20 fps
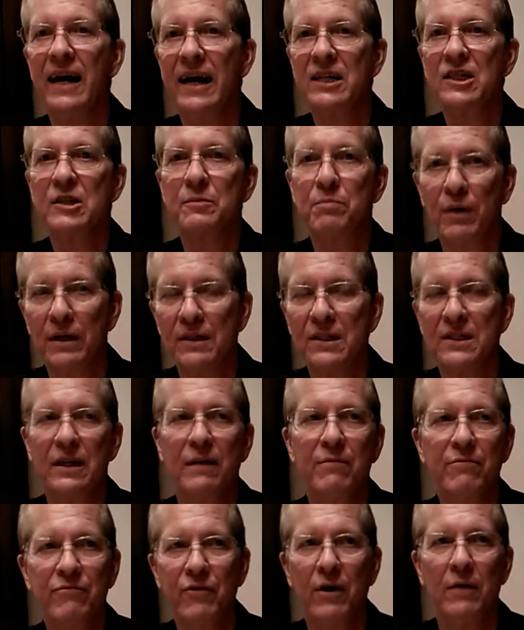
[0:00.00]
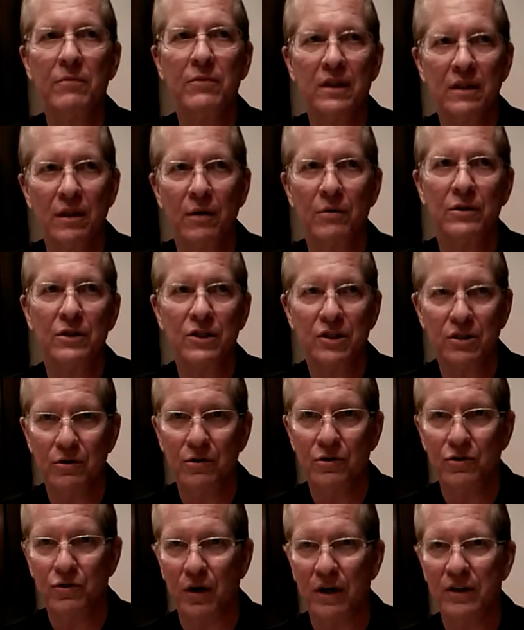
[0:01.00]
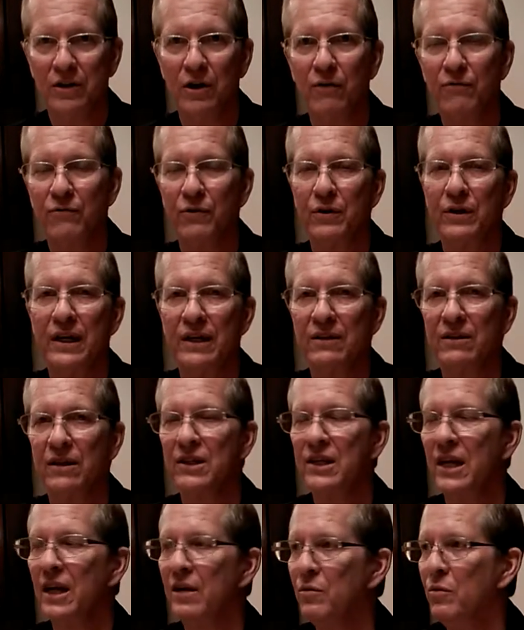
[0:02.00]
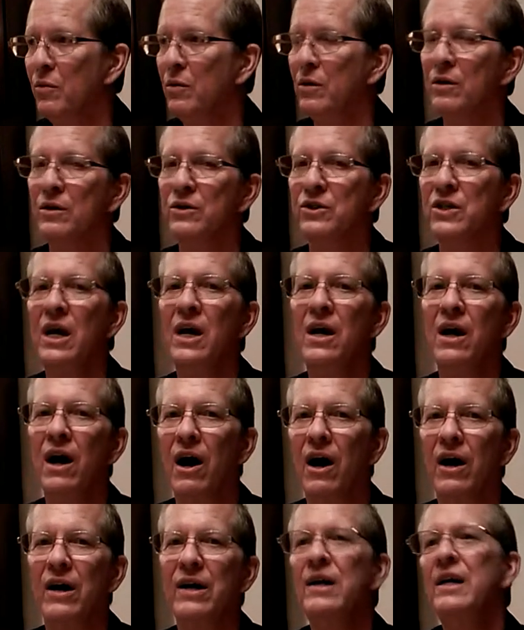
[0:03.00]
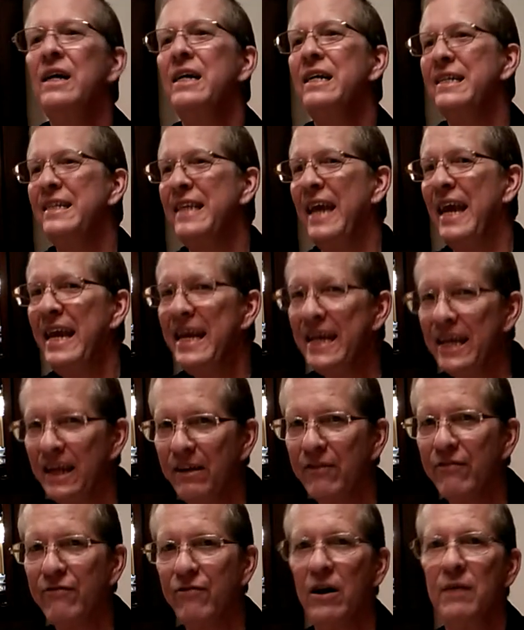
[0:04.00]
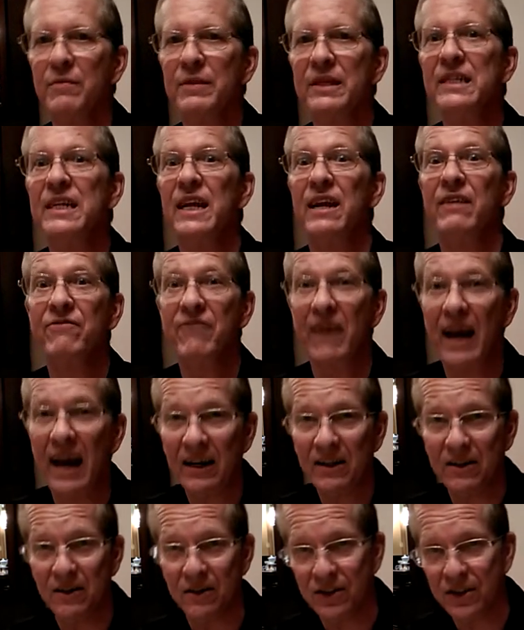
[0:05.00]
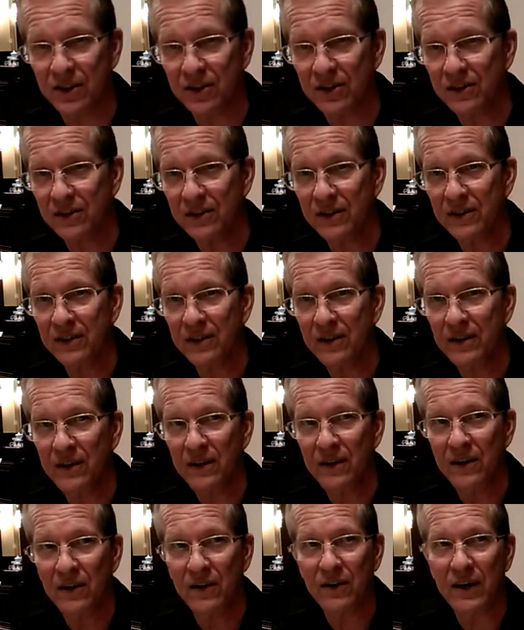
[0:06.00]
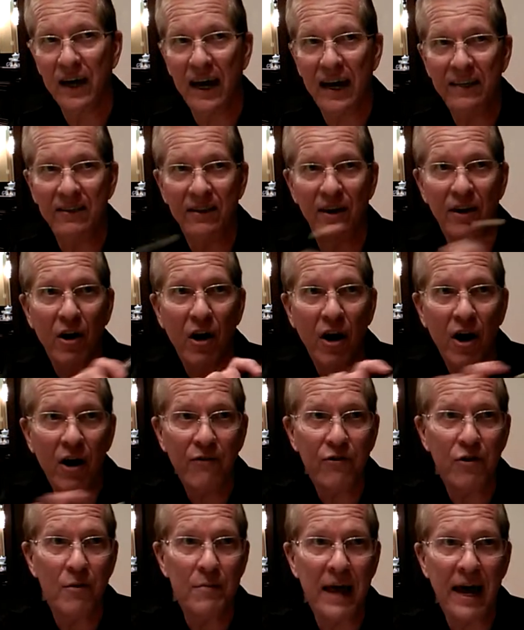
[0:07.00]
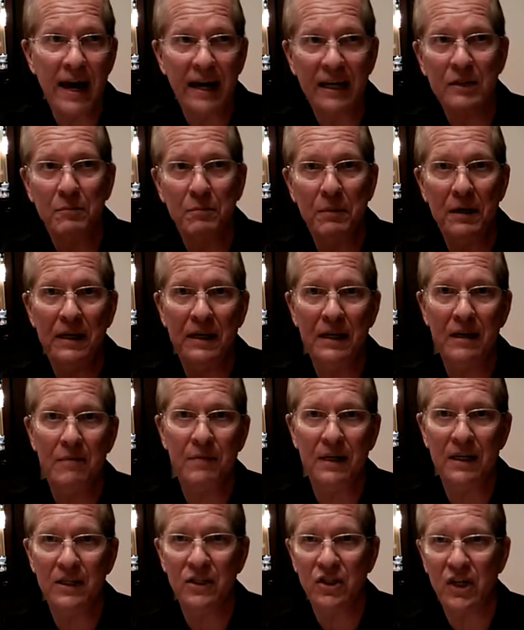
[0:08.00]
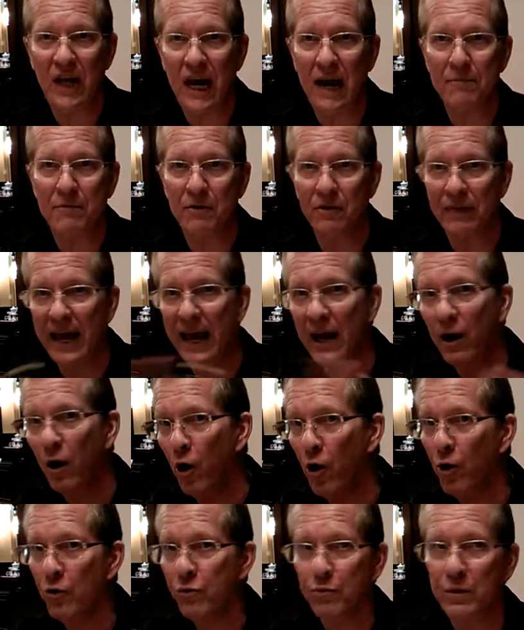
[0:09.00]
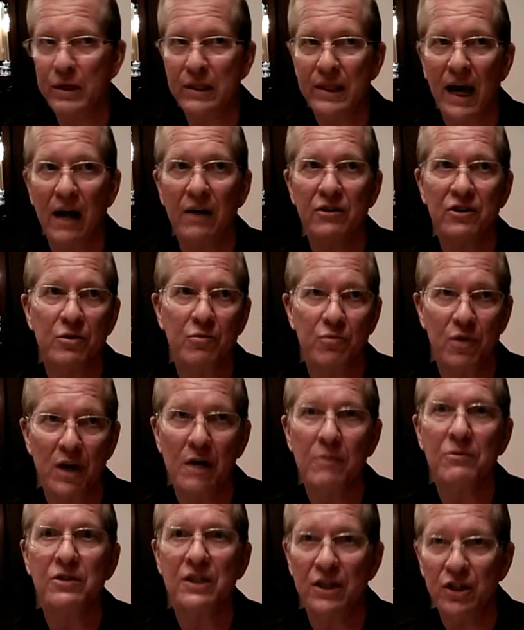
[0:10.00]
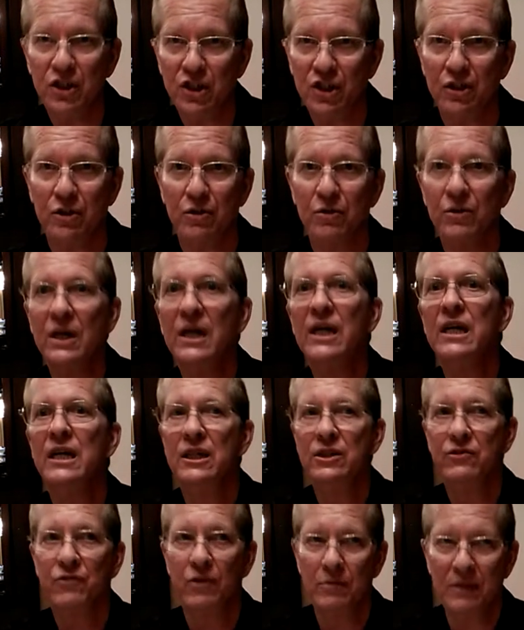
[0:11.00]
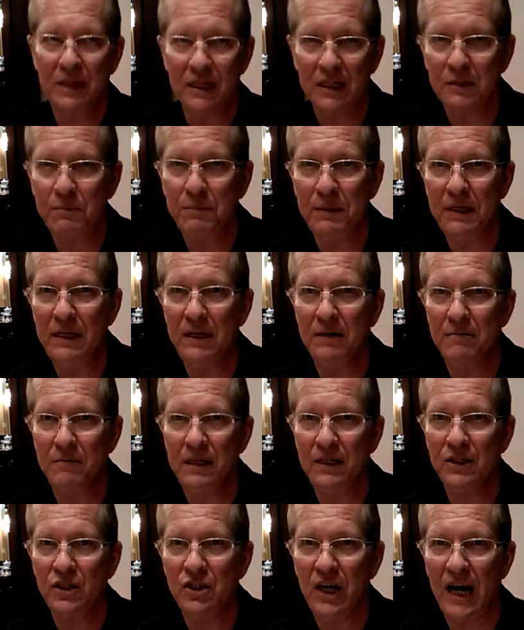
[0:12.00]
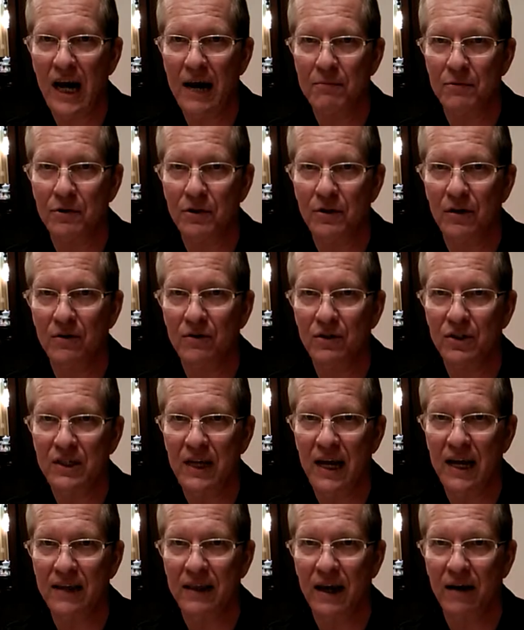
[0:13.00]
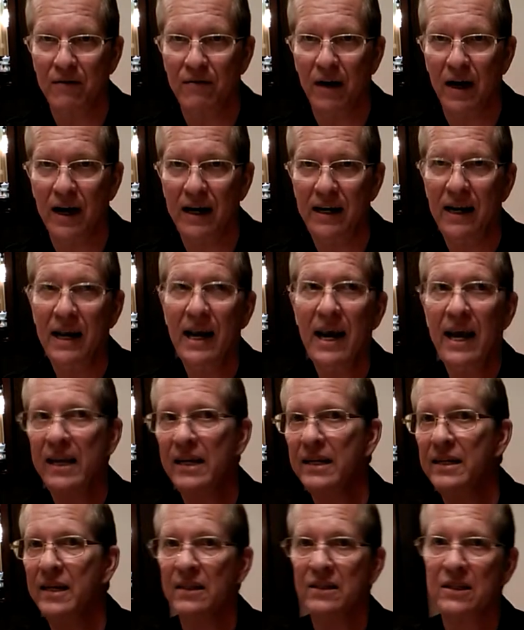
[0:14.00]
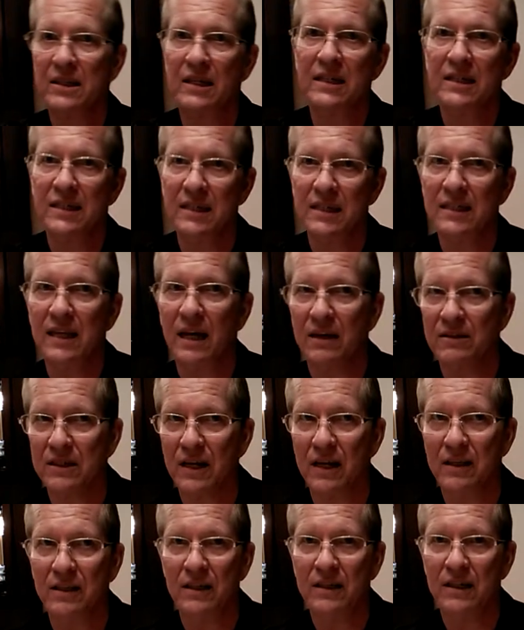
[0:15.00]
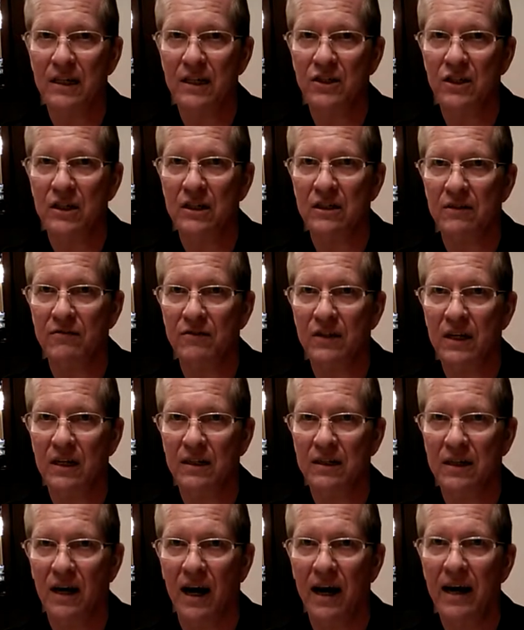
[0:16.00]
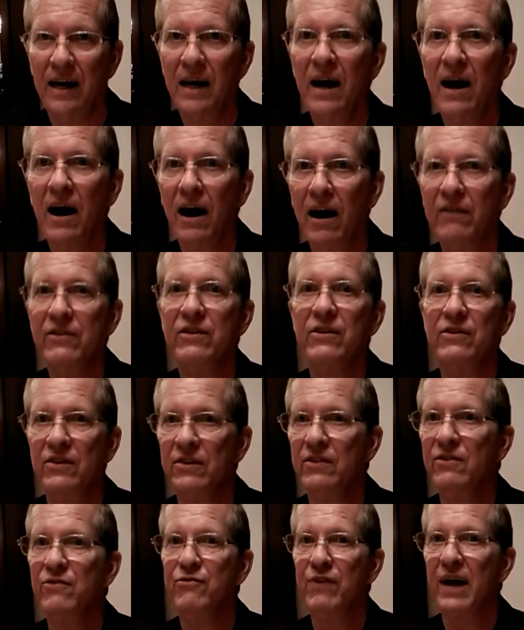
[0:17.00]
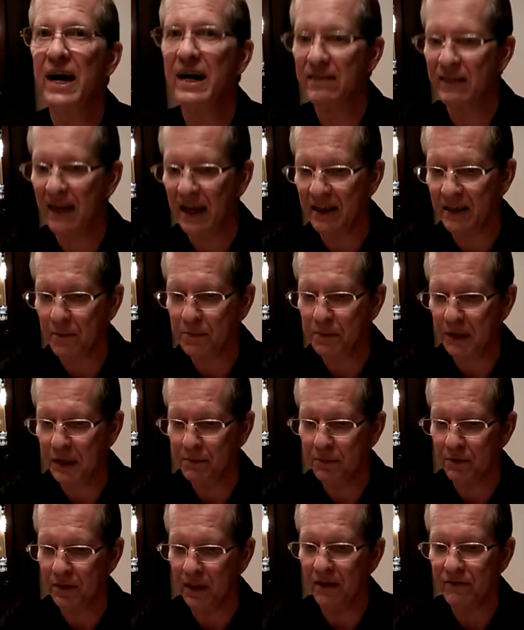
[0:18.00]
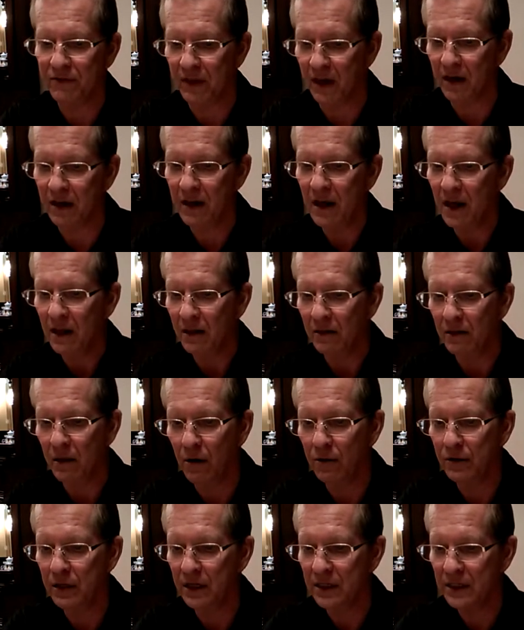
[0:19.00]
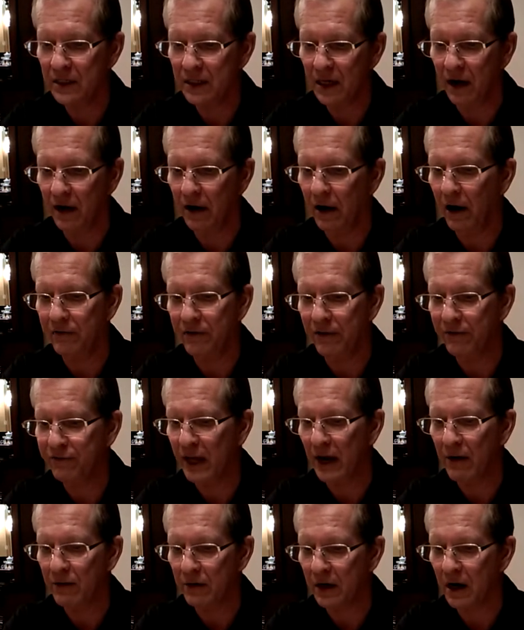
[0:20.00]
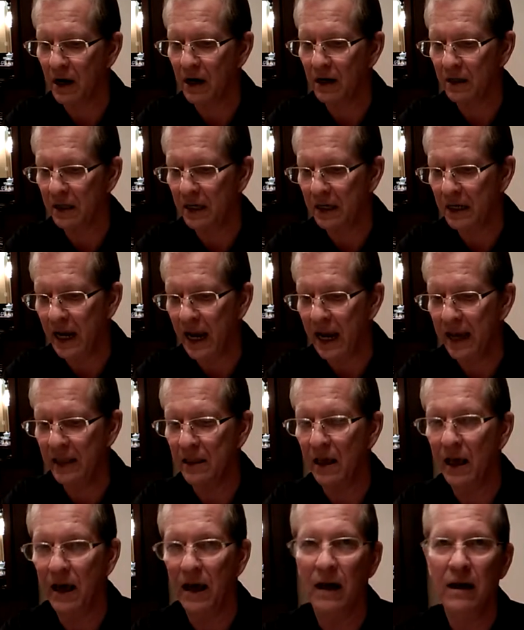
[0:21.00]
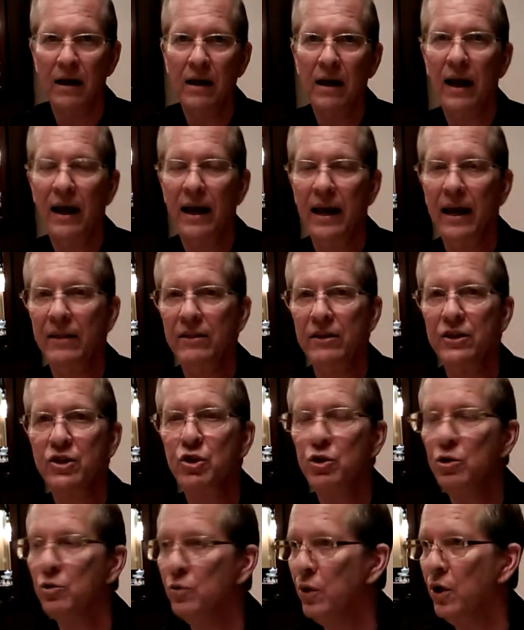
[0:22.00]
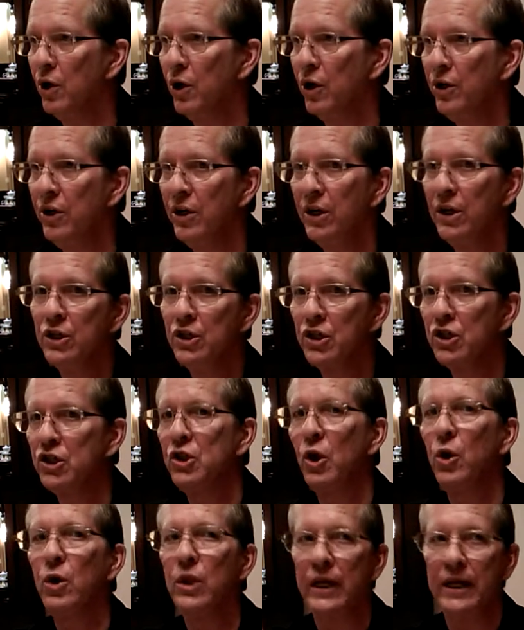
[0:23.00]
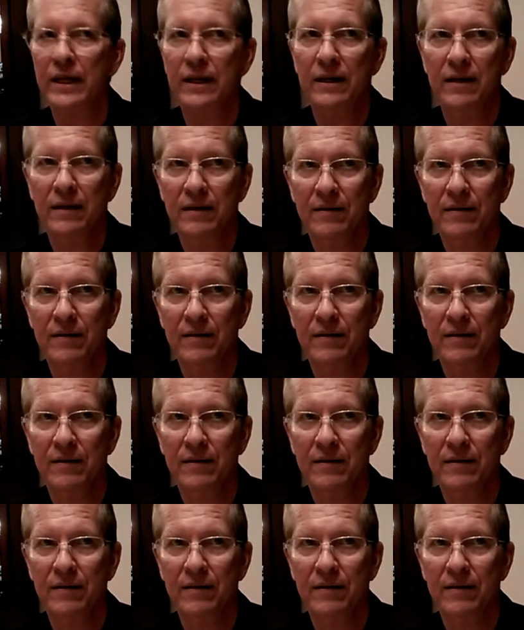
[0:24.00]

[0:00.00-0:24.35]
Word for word: express them from the Lotus Sutra. Don't forget the 10 worlds are taken from the 10 factors. Mm-hmm. Okay, they're all from that expedient means chapter. That whole 3,000 realms issue is from the expedient means chapter. You understand that, mm-hmm. right? And it doesn't exist outside the teachings of Tiantai, other than the fact that the people of the lotus, uh, of the flower garland, and the, and the true word stole it